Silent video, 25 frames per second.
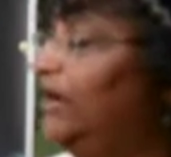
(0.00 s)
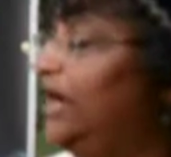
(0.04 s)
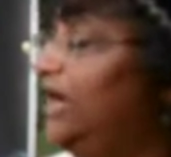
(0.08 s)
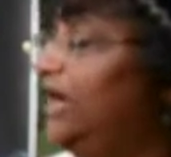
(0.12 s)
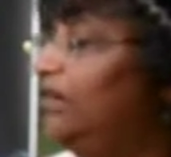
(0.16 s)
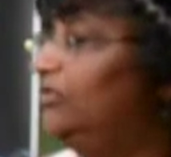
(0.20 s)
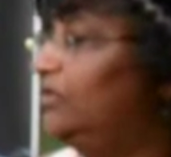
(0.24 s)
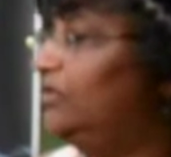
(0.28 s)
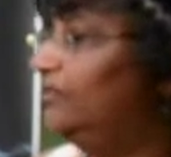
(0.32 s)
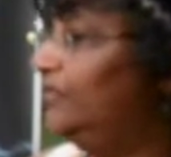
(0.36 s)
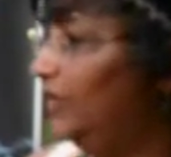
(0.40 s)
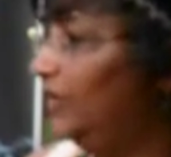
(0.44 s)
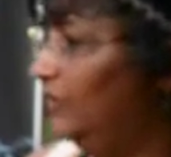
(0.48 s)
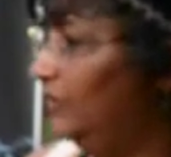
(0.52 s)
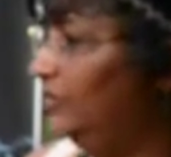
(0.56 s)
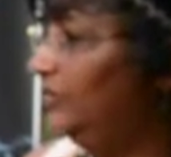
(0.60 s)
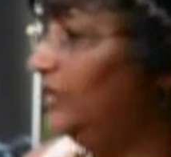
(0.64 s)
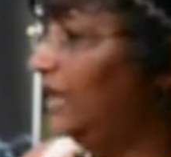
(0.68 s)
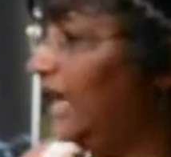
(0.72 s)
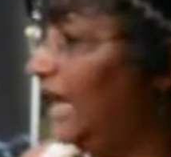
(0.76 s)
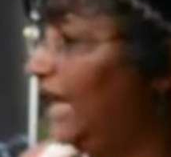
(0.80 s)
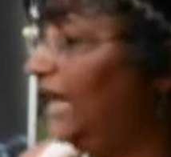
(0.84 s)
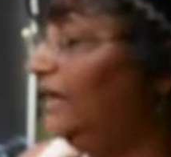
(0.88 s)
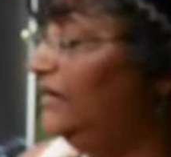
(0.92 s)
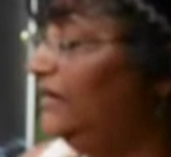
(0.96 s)
range of those
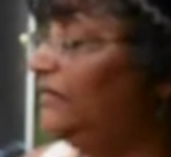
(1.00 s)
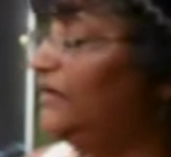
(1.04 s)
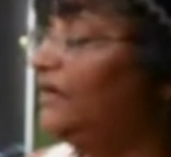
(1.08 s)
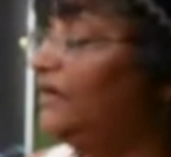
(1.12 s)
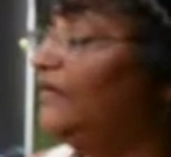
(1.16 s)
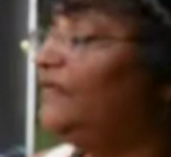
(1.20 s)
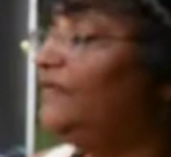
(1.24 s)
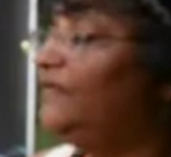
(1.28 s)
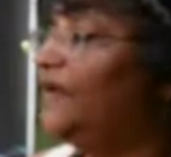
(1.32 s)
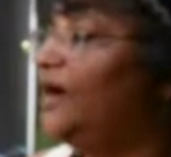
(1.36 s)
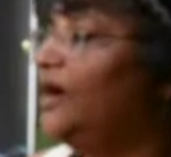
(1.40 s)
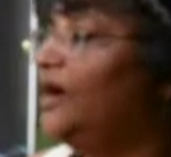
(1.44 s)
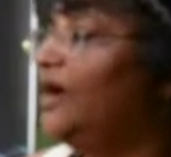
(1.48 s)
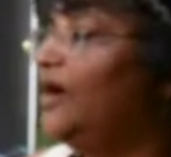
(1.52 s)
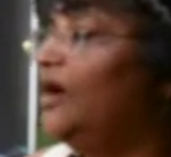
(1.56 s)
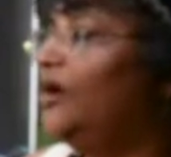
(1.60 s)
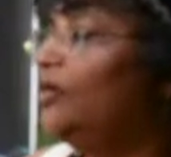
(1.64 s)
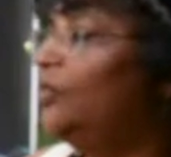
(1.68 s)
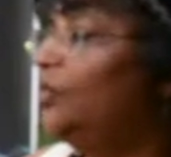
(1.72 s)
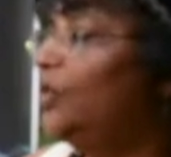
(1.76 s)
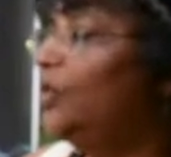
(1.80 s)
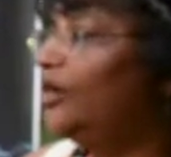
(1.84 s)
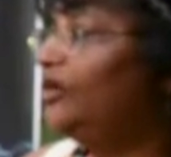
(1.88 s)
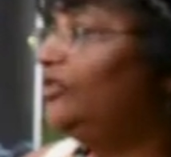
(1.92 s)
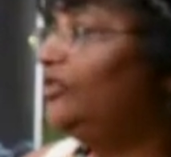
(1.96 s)
kinds of
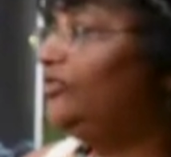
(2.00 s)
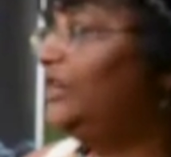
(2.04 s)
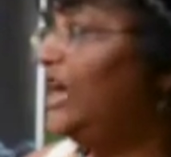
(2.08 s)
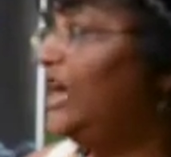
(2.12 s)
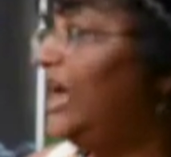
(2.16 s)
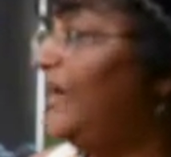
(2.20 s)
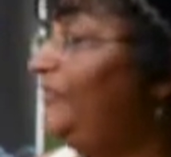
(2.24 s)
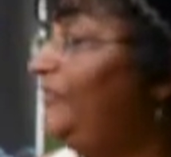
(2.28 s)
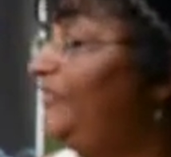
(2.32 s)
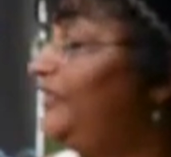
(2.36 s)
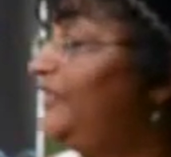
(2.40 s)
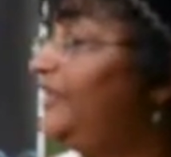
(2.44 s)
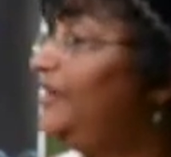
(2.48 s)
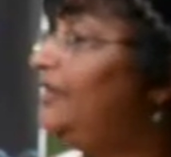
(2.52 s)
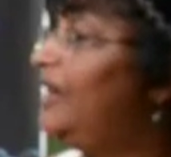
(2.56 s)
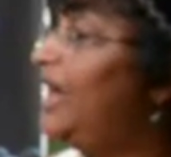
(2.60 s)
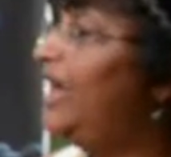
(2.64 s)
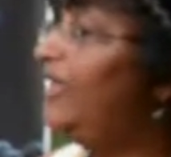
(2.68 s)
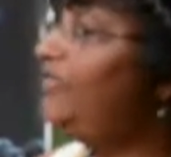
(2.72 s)
workshops. There are